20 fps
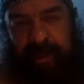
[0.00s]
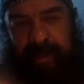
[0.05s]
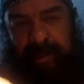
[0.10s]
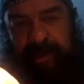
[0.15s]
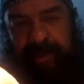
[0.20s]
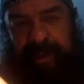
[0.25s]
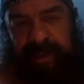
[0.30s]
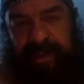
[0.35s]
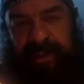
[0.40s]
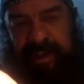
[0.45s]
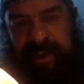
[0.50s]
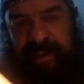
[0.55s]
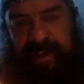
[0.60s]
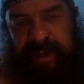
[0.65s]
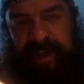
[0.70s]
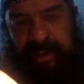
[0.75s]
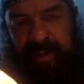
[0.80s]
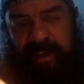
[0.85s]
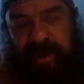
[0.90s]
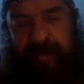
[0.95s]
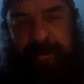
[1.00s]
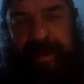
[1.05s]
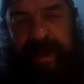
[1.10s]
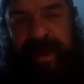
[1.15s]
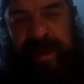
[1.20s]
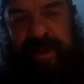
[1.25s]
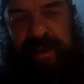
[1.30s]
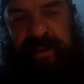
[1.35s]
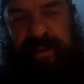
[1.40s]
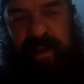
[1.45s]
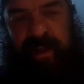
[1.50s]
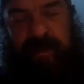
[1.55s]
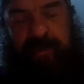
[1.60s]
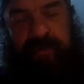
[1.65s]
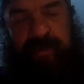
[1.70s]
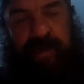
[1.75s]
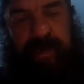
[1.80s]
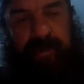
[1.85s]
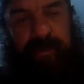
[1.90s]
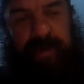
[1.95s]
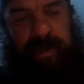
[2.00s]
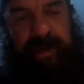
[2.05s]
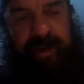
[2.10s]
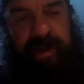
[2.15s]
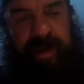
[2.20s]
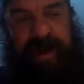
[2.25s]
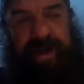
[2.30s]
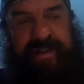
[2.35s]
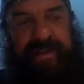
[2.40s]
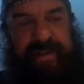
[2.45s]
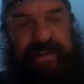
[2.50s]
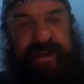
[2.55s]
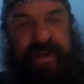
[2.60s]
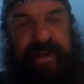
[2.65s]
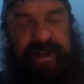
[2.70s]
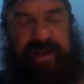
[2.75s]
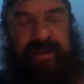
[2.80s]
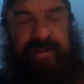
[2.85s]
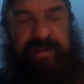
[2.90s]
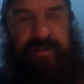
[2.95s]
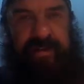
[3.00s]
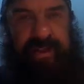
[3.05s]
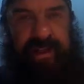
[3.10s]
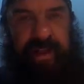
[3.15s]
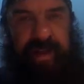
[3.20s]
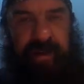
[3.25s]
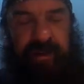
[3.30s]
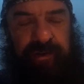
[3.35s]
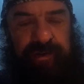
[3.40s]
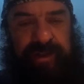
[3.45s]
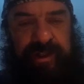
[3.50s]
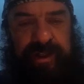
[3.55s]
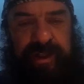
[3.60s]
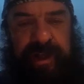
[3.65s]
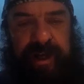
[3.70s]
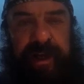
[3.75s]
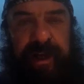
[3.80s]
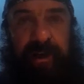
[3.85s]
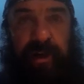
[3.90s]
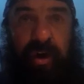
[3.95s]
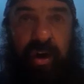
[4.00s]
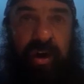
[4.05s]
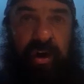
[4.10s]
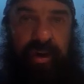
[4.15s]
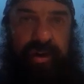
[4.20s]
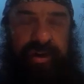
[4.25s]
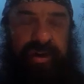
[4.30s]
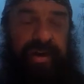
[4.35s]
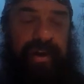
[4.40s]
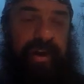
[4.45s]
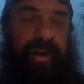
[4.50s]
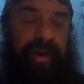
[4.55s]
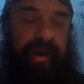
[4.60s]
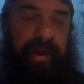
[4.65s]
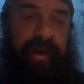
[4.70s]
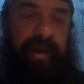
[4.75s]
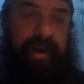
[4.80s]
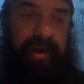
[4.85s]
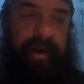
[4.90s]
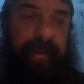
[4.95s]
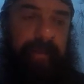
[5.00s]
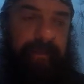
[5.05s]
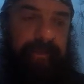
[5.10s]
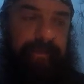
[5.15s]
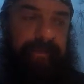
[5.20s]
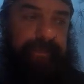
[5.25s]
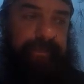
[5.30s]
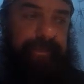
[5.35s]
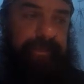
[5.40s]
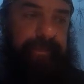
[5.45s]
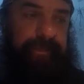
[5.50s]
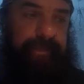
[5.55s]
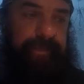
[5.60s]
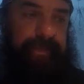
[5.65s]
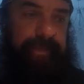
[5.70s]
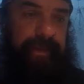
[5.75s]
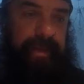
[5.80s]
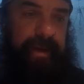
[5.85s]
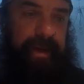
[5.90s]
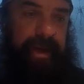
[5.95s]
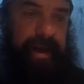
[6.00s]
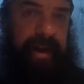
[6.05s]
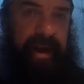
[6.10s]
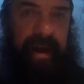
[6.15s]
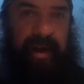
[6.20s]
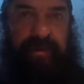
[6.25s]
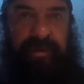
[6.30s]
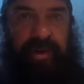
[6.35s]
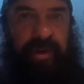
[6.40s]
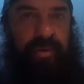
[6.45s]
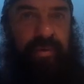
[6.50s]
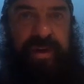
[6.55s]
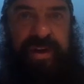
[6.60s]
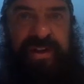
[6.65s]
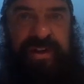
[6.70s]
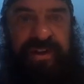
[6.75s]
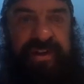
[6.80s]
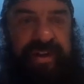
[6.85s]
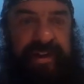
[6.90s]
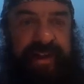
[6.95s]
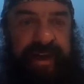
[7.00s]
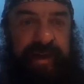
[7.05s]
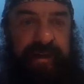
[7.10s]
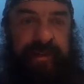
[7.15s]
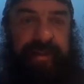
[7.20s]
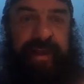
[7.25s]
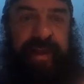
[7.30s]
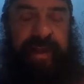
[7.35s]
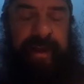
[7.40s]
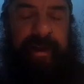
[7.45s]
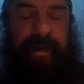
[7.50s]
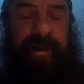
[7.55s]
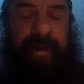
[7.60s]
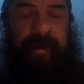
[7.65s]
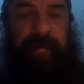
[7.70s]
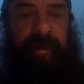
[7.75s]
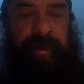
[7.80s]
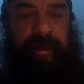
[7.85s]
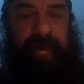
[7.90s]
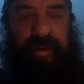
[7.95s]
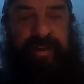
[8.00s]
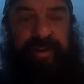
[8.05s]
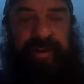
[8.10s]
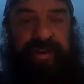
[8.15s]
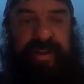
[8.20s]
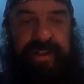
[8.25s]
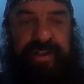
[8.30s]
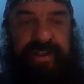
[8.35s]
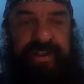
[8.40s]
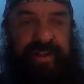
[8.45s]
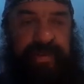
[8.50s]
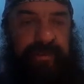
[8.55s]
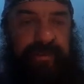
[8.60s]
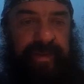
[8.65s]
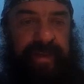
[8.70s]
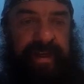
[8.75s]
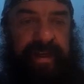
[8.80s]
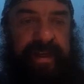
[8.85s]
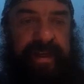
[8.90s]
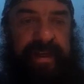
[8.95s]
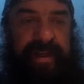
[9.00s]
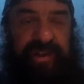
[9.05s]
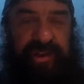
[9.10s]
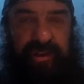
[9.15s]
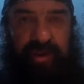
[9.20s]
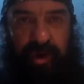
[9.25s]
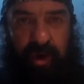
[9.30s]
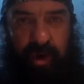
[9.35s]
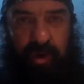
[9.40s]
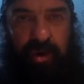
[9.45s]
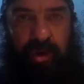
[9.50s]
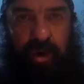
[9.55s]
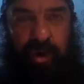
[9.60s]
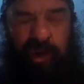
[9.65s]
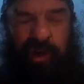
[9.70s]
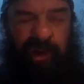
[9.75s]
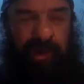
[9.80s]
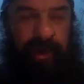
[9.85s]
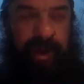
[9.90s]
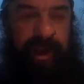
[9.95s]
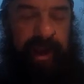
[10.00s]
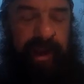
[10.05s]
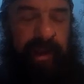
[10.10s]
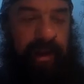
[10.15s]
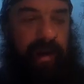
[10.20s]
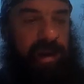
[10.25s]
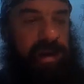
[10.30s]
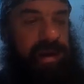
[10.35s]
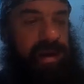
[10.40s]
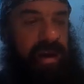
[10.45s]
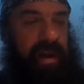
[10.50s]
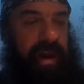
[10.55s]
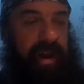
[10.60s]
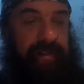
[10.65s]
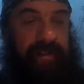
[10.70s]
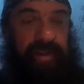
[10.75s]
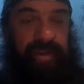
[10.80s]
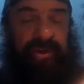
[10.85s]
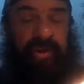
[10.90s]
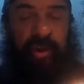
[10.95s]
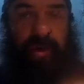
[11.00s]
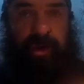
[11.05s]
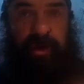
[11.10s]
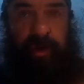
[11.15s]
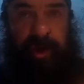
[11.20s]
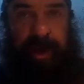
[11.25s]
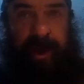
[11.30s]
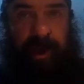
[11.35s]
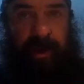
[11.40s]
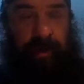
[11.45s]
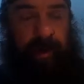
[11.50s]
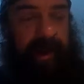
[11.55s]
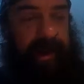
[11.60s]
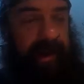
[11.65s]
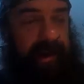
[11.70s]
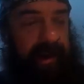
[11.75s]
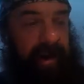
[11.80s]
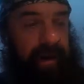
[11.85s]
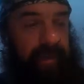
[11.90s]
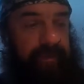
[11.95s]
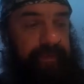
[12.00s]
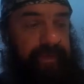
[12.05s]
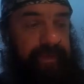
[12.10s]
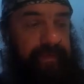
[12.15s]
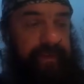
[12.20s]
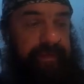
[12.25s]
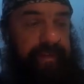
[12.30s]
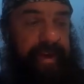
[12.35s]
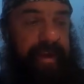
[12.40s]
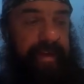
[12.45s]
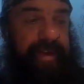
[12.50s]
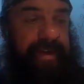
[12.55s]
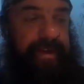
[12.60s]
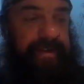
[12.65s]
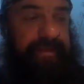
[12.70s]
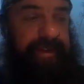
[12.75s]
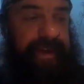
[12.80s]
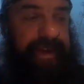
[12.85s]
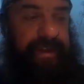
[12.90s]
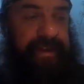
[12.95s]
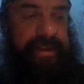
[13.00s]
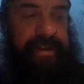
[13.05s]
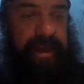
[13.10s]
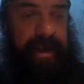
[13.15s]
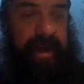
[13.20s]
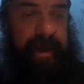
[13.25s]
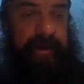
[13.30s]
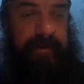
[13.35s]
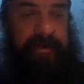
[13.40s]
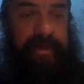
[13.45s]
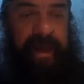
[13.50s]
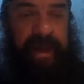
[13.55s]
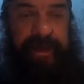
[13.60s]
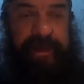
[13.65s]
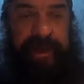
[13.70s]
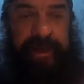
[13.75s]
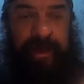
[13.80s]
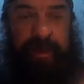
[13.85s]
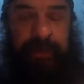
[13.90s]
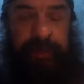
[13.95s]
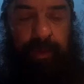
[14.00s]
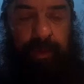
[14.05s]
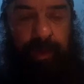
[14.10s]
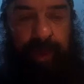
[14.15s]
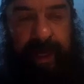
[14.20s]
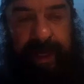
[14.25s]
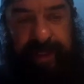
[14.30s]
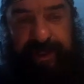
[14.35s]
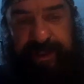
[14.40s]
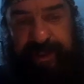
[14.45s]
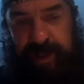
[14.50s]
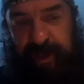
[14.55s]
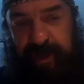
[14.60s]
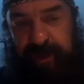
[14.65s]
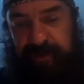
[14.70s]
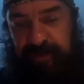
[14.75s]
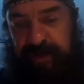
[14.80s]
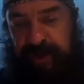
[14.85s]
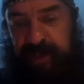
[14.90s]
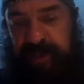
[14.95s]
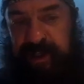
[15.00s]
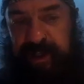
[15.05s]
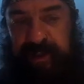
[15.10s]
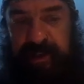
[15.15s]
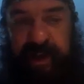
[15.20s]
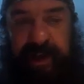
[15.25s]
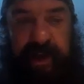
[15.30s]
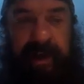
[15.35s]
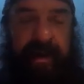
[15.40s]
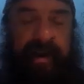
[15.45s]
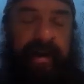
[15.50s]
This is actually made by the guys at Dyckers themselves in Holland, and I have no reason to doubt that, because this is not Congo hair. I've used Congo hair quite a lot for various things. I've done it on bullheads and things like that.